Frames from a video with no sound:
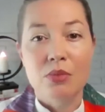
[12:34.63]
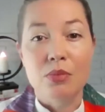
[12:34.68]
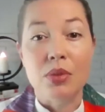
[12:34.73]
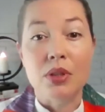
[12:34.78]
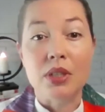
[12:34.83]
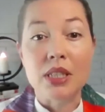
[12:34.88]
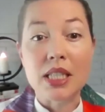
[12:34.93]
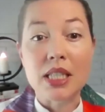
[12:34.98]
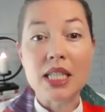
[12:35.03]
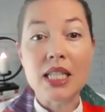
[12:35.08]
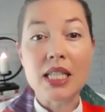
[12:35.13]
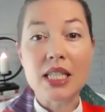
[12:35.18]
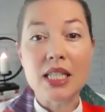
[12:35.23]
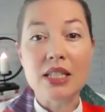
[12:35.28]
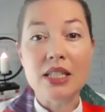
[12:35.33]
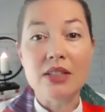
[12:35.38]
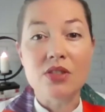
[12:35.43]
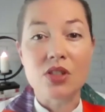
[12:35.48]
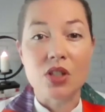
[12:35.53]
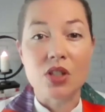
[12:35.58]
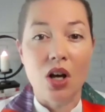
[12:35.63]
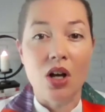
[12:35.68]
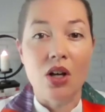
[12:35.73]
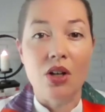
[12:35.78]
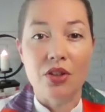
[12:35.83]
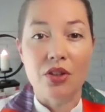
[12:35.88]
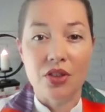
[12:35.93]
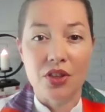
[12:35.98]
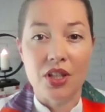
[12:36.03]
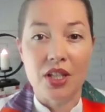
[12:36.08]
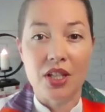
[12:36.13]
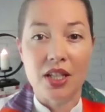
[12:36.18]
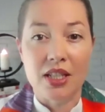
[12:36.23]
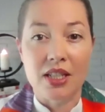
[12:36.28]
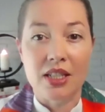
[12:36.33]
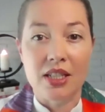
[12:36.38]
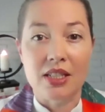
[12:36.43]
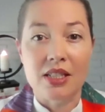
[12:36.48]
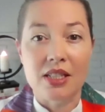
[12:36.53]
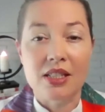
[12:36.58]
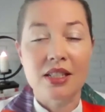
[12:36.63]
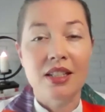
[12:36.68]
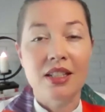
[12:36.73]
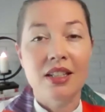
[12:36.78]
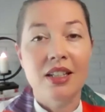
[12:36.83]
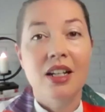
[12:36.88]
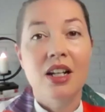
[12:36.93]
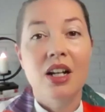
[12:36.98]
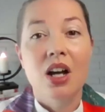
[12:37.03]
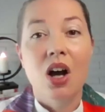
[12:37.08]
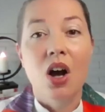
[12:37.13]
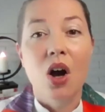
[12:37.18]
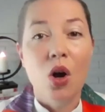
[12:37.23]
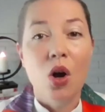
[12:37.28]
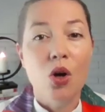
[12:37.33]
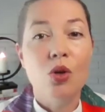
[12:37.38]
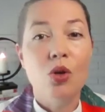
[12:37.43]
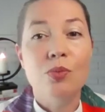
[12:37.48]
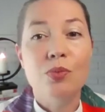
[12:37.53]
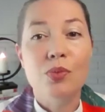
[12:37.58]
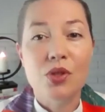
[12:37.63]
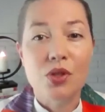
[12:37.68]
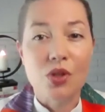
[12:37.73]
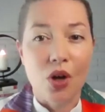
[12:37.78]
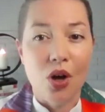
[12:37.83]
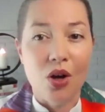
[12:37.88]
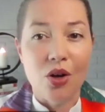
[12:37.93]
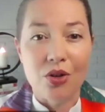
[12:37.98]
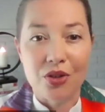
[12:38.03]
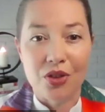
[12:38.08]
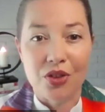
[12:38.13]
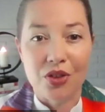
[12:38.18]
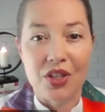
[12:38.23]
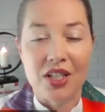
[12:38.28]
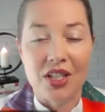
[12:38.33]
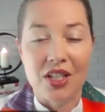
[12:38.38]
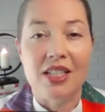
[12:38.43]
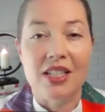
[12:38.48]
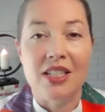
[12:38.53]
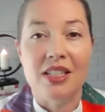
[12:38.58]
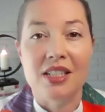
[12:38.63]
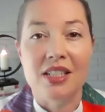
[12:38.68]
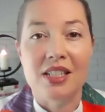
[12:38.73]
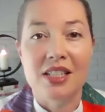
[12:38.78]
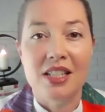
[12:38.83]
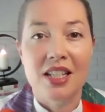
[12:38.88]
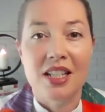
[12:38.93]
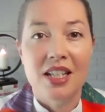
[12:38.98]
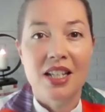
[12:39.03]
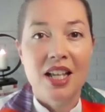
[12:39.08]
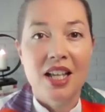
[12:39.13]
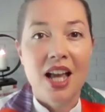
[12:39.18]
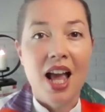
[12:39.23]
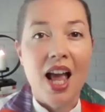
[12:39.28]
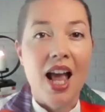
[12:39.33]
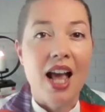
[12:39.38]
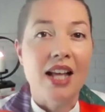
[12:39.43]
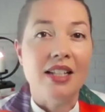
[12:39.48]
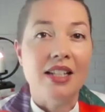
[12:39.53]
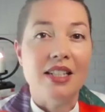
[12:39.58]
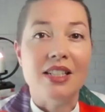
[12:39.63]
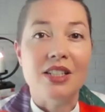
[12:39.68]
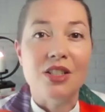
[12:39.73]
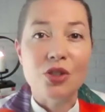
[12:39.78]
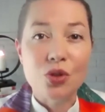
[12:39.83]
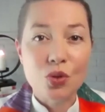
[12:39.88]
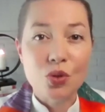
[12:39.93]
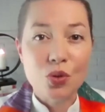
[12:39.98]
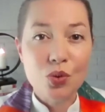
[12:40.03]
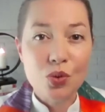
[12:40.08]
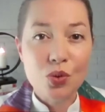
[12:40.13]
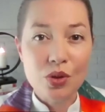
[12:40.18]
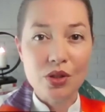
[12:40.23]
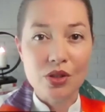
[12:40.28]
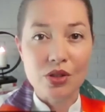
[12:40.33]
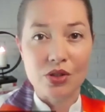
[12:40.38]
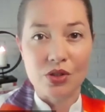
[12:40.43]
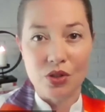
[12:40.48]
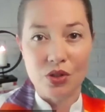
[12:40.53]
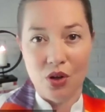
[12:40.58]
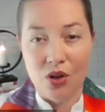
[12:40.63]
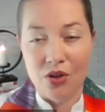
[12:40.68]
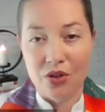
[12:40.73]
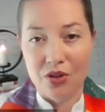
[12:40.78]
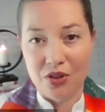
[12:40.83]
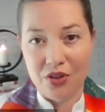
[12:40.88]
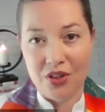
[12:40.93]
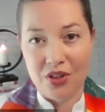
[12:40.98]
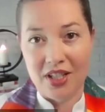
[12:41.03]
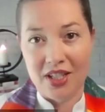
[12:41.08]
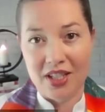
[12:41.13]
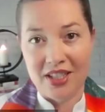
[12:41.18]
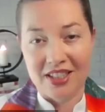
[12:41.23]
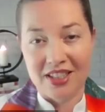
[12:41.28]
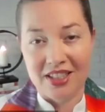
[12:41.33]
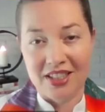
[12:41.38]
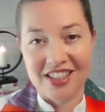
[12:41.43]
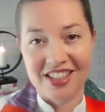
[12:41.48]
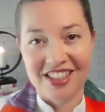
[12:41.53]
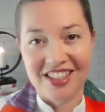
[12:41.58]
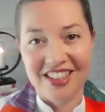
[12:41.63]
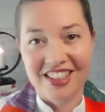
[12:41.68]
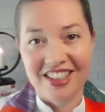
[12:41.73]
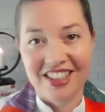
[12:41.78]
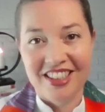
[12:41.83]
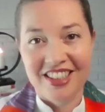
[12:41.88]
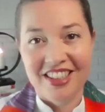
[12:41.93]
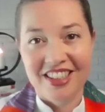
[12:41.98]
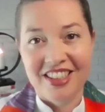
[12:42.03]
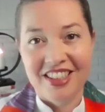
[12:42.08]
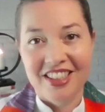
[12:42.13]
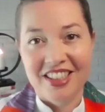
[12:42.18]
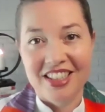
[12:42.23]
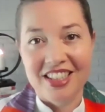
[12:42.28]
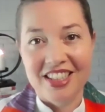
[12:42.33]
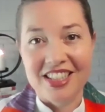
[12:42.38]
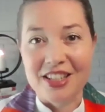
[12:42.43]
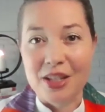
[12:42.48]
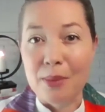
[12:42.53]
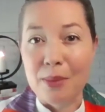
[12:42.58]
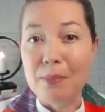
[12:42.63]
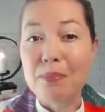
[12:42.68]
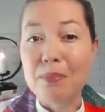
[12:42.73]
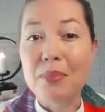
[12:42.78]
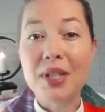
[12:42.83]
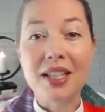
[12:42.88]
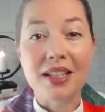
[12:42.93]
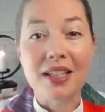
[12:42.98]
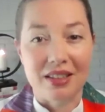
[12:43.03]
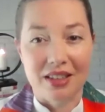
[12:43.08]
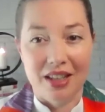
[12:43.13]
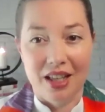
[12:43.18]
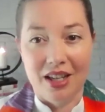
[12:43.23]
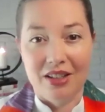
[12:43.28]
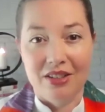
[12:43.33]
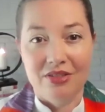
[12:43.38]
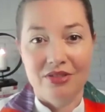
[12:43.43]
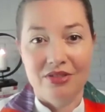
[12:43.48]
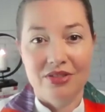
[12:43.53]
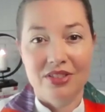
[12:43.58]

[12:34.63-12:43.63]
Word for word: believes all things, hopes all things, and endures all things is a big love